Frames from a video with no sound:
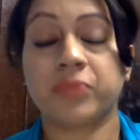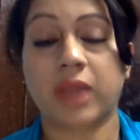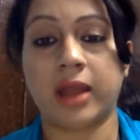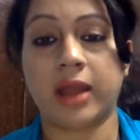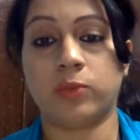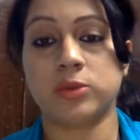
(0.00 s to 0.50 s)

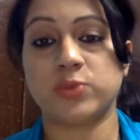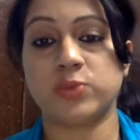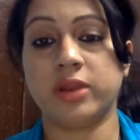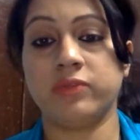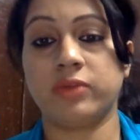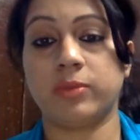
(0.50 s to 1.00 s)
and was
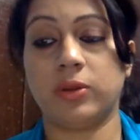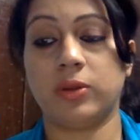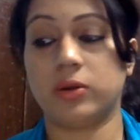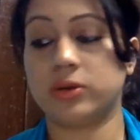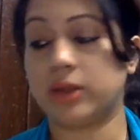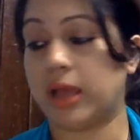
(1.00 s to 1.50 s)
waiting from a
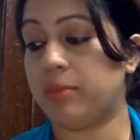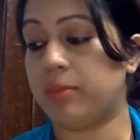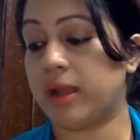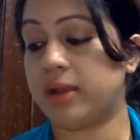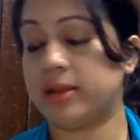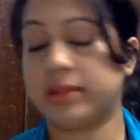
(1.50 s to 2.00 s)
long time,
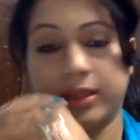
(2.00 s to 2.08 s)
and